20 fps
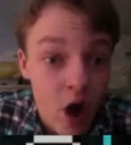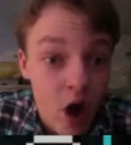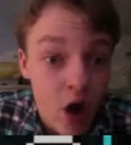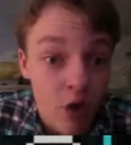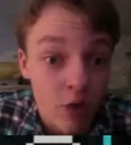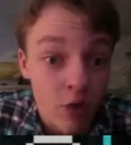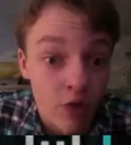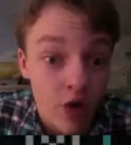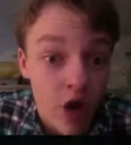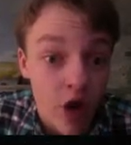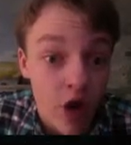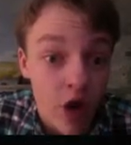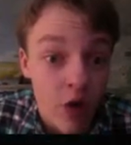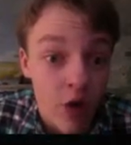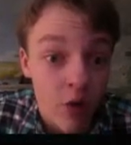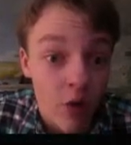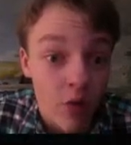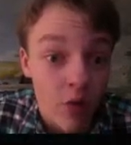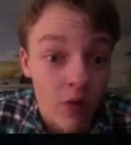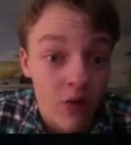Oh
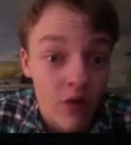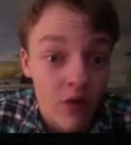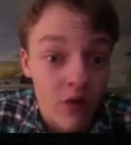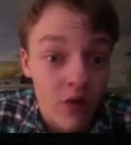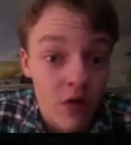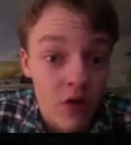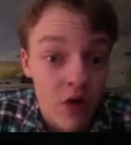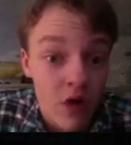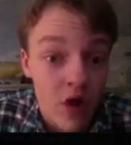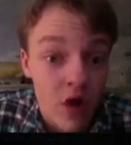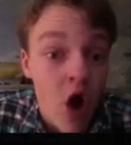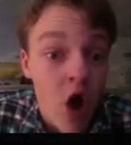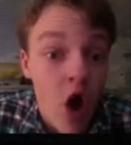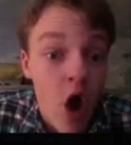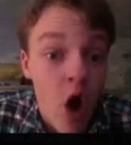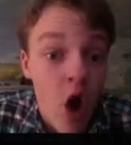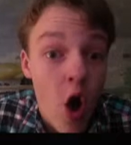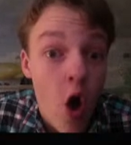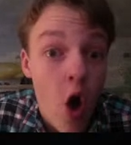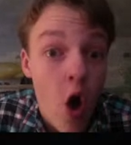no.
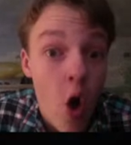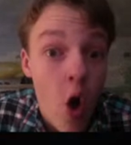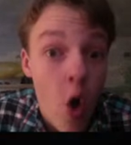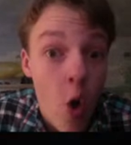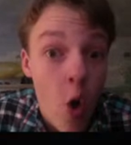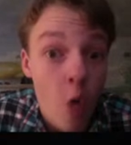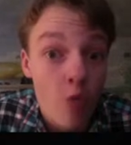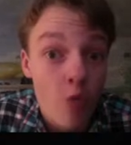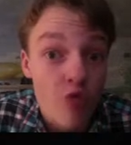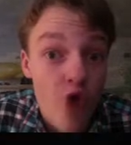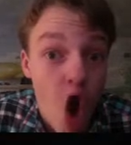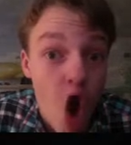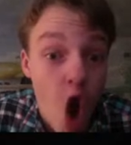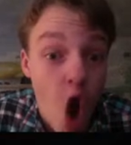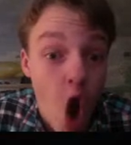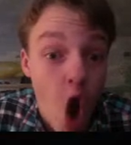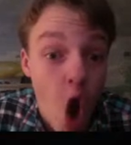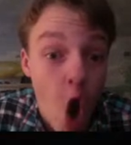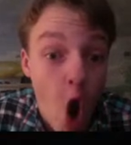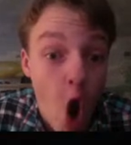Oh
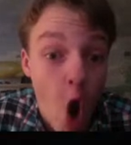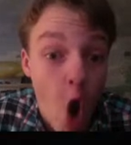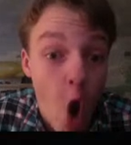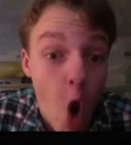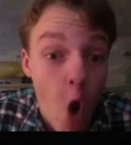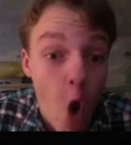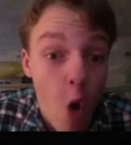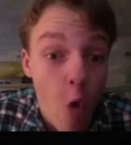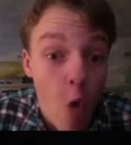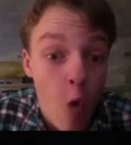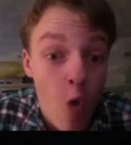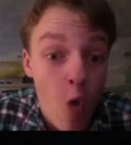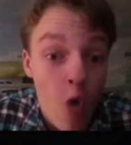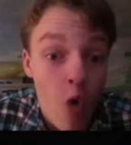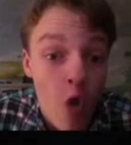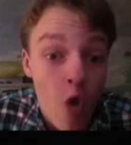no!